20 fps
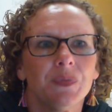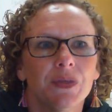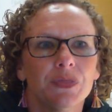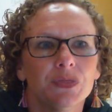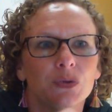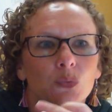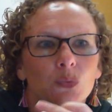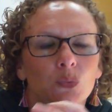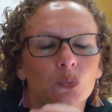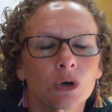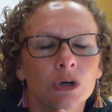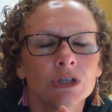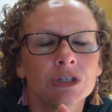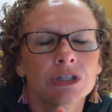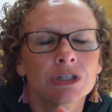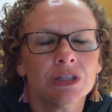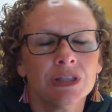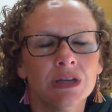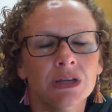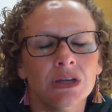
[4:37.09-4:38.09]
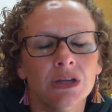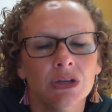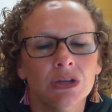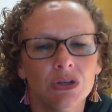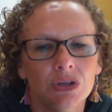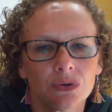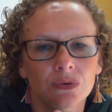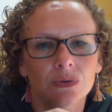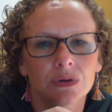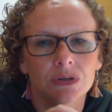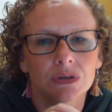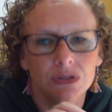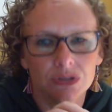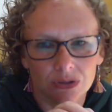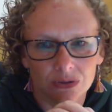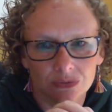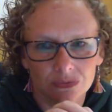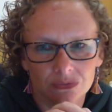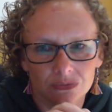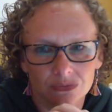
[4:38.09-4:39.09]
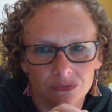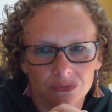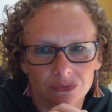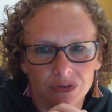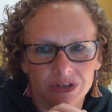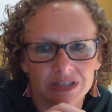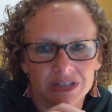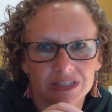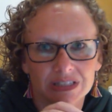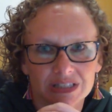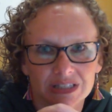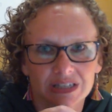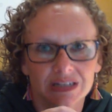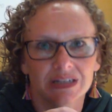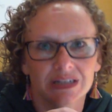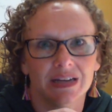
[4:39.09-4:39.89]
The worst thing you can do is sit